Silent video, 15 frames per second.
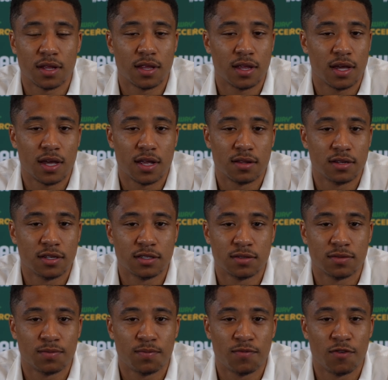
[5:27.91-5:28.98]
again, he's,
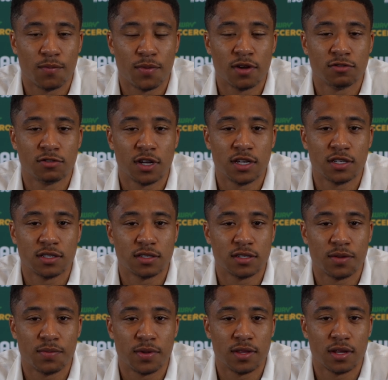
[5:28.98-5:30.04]
for both seasons,
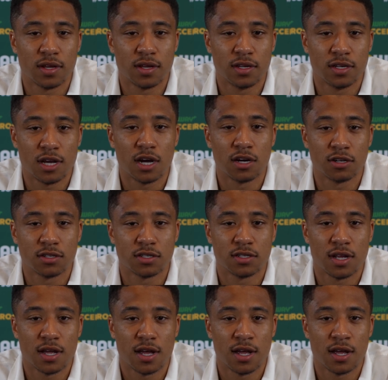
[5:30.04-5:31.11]
they've been the youngest
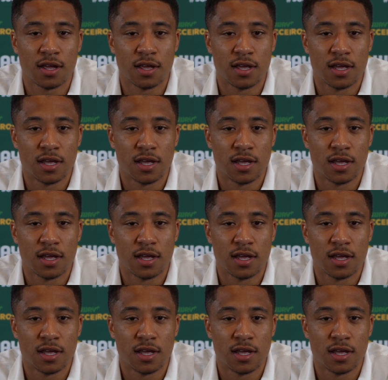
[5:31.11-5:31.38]
uh,